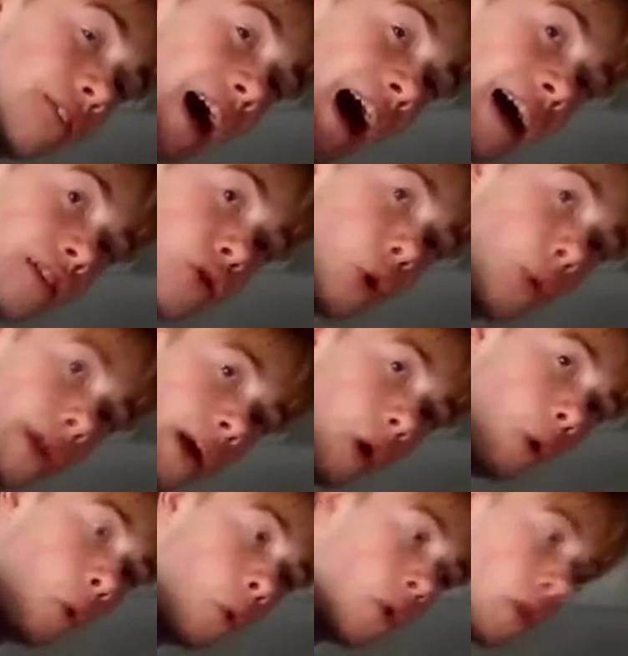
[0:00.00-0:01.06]

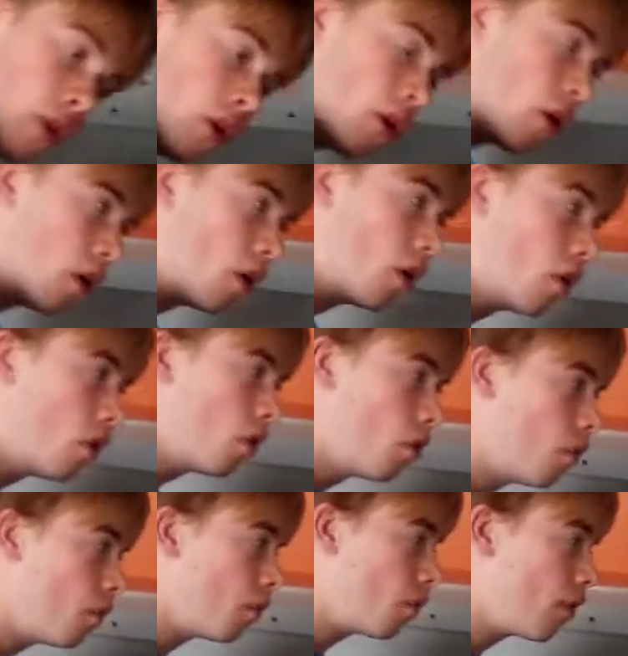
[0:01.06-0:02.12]
factorial.
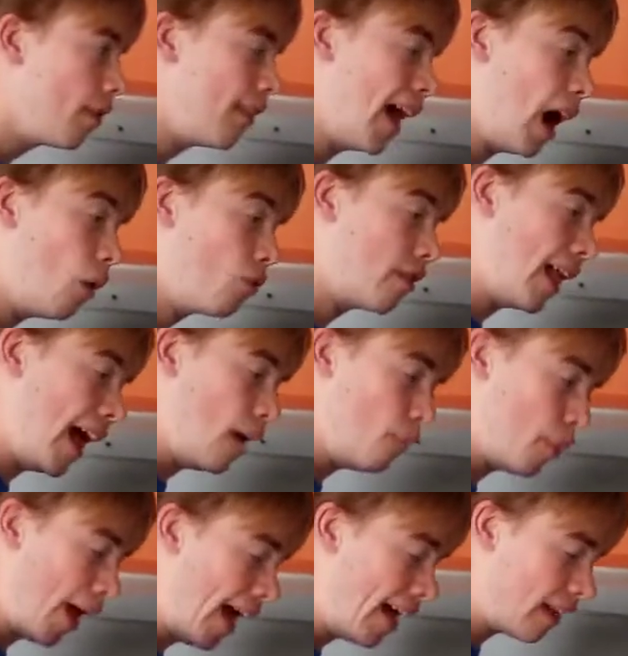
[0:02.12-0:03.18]
Now
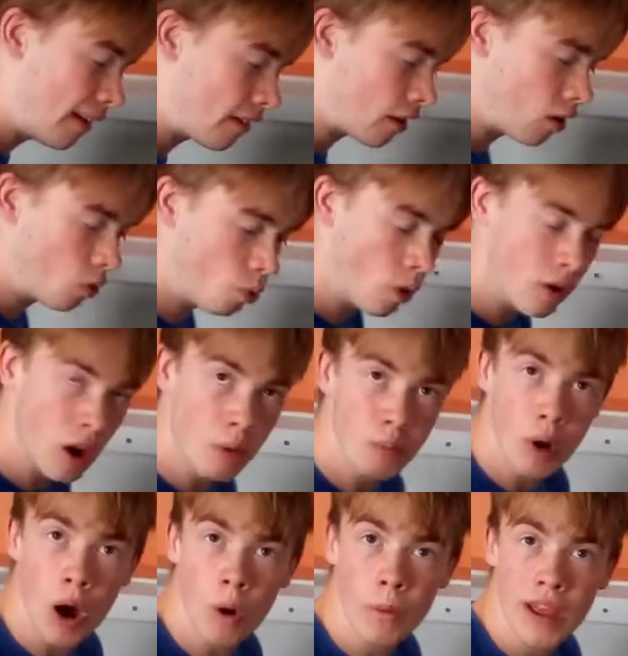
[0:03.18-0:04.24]
zip it. What
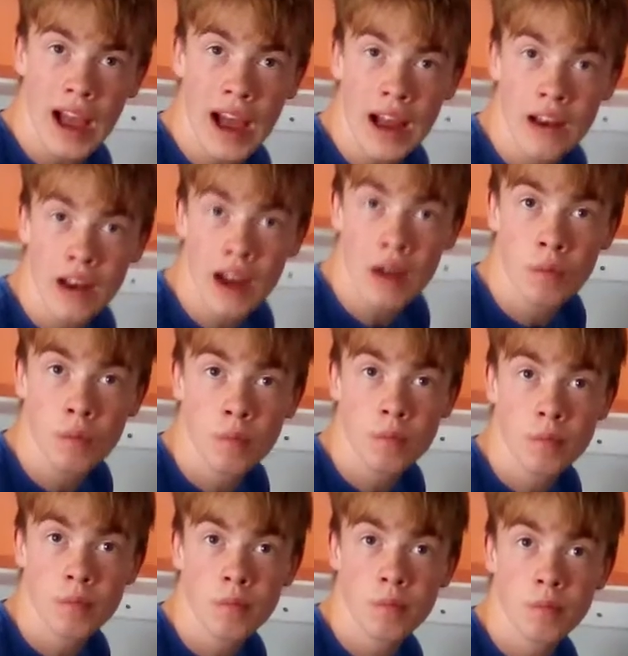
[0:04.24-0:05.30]
number are we at now?
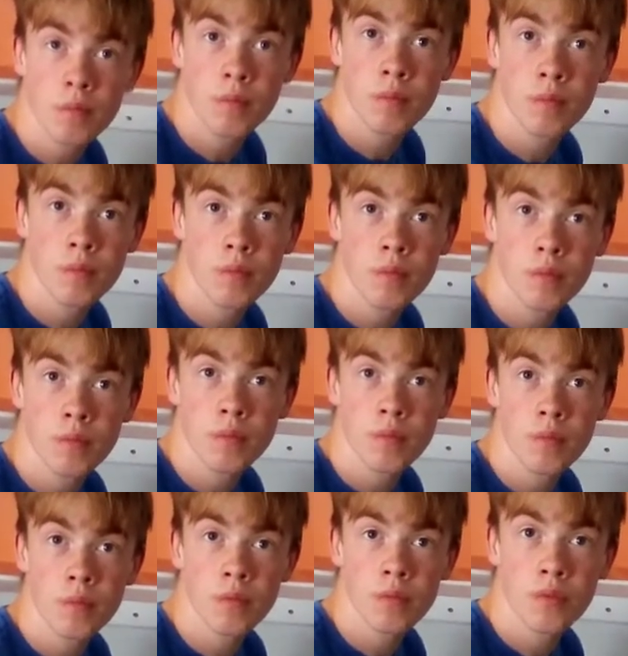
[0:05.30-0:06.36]

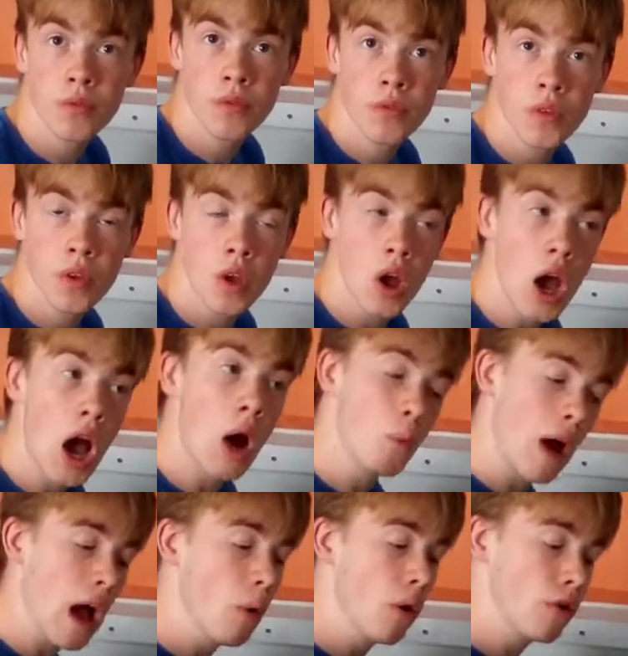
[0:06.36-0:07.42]
Nine.
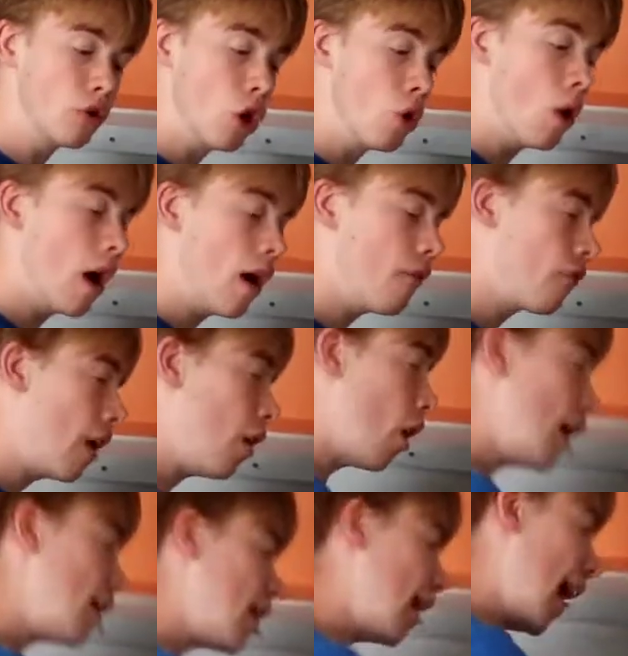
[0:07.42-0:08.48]
Where we'll do the
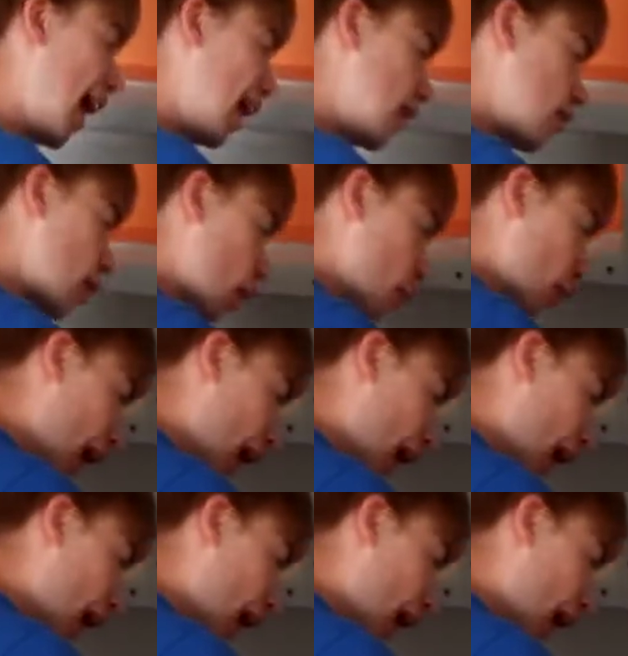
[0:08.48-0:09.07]
98th